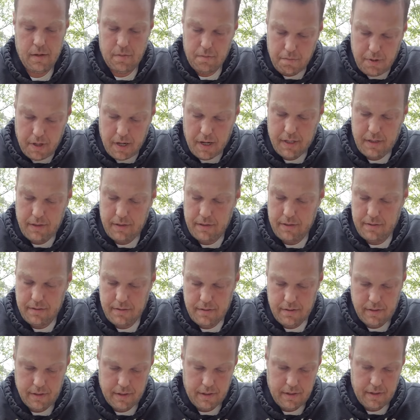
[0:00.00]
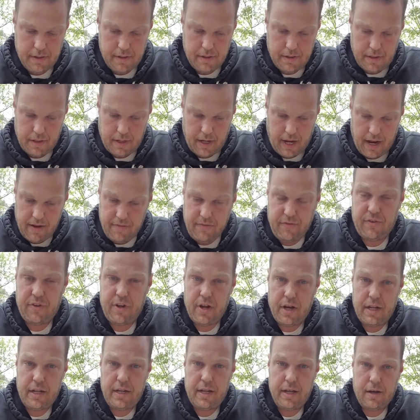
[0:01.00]
but I have
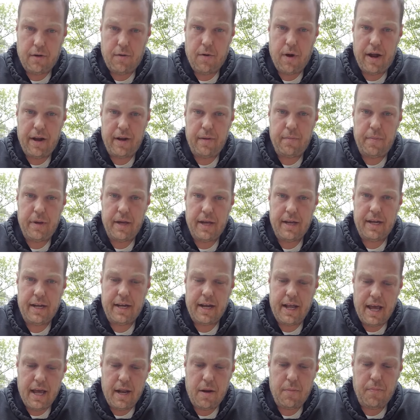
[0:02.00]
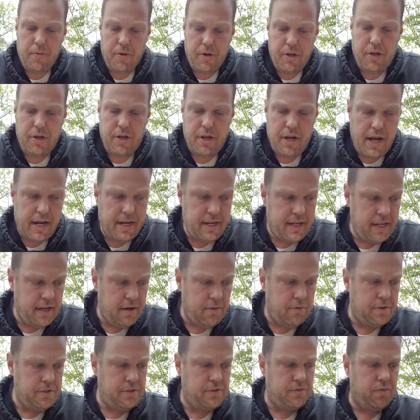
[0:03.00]
studied it quite a bit, and I had a pretty good idea
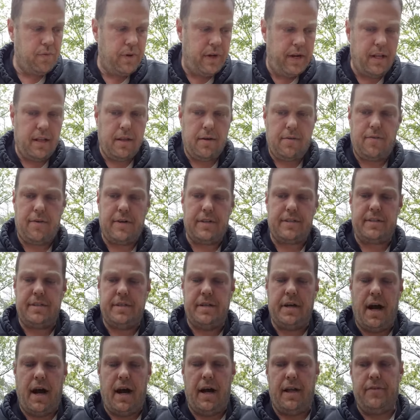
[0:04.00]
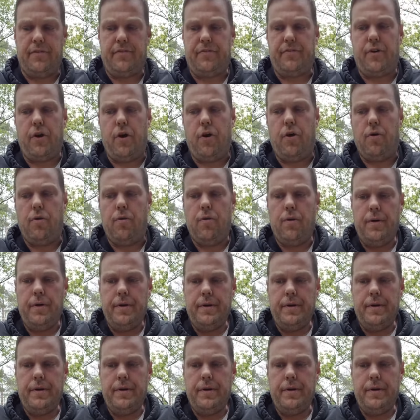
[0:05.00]
what's real and what's not. So